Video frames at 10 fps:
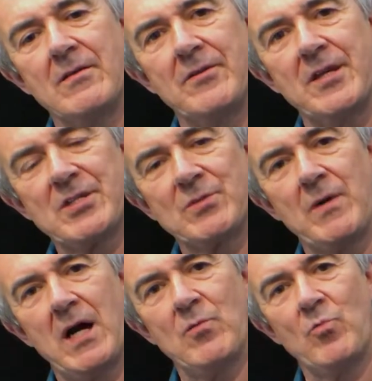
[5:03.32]
This
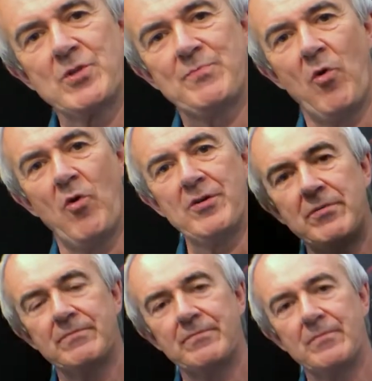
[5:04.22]
was
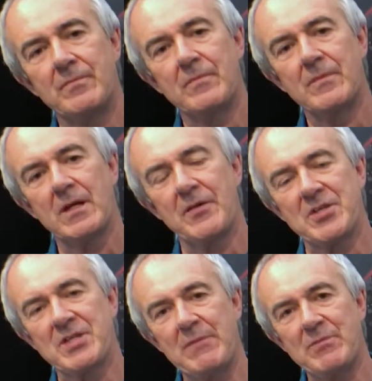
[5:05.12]
born at
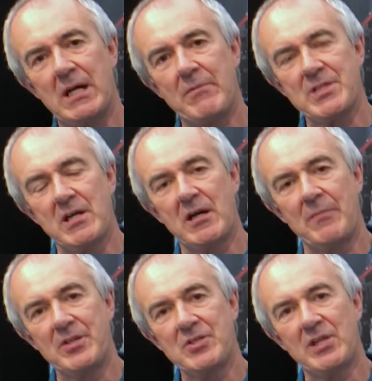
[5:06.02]
the same time as our
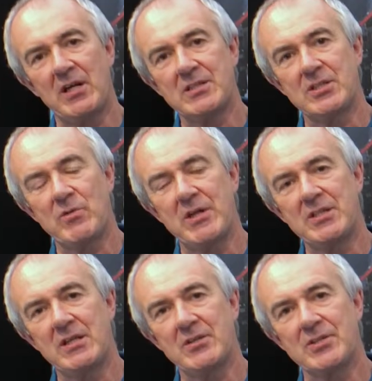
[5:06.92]
company started
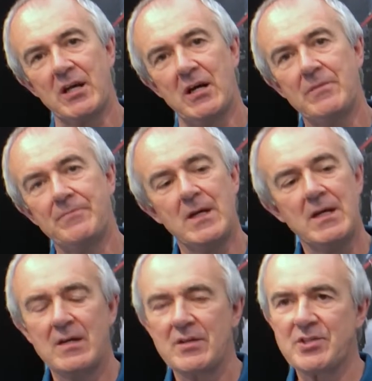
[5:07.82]
20 years ago.
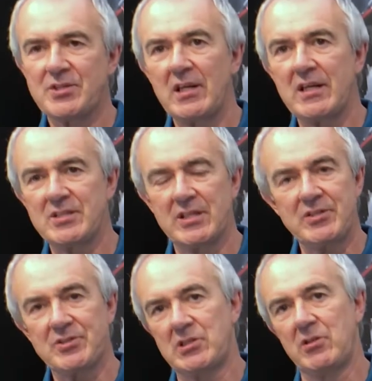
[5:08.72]
Still
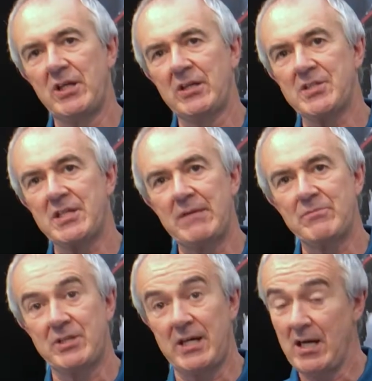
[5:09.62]
exists looking the same
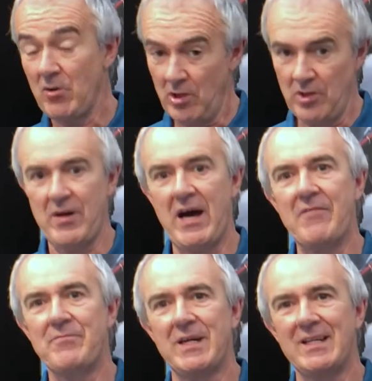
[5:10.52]
today, although there
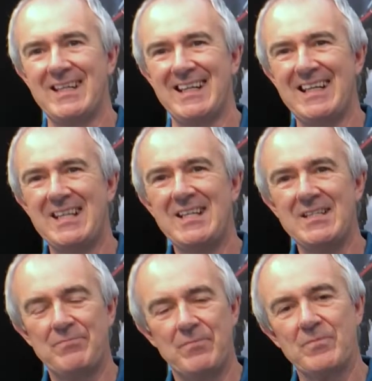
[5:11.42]
have been
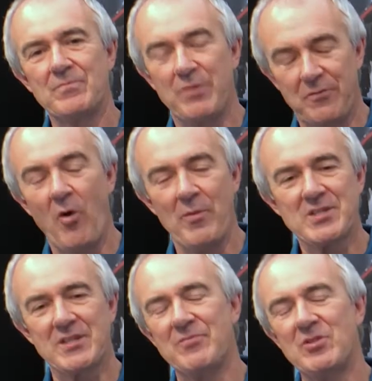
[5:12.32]

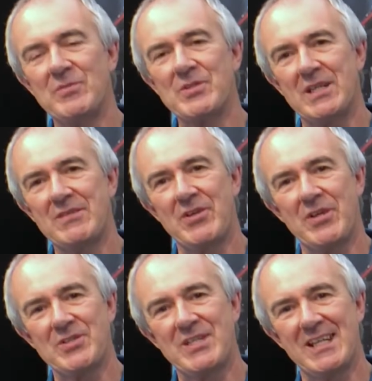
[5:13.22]
performance improvements over
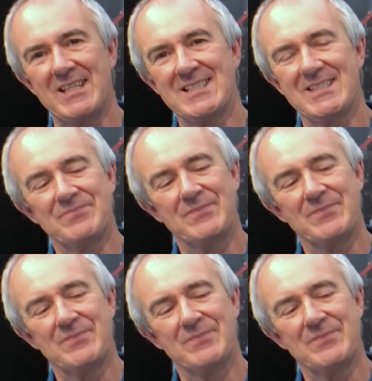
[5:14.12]
those years.